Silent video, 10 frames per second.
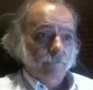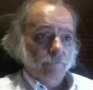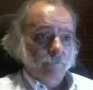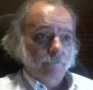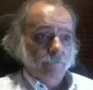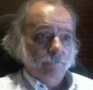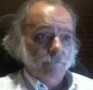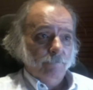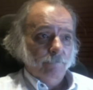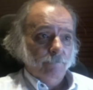
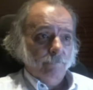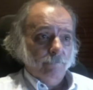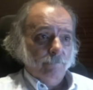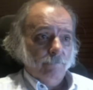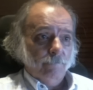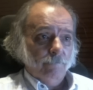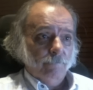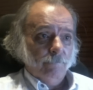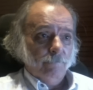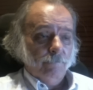
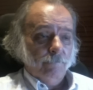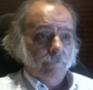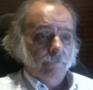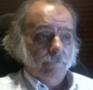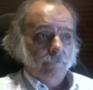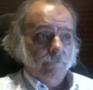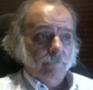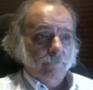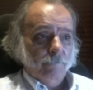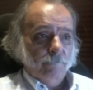
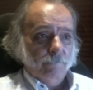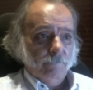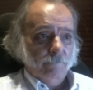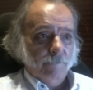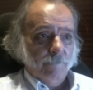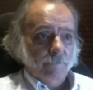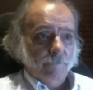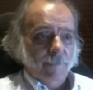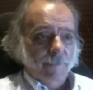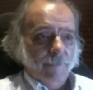
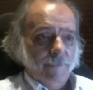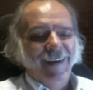(silent)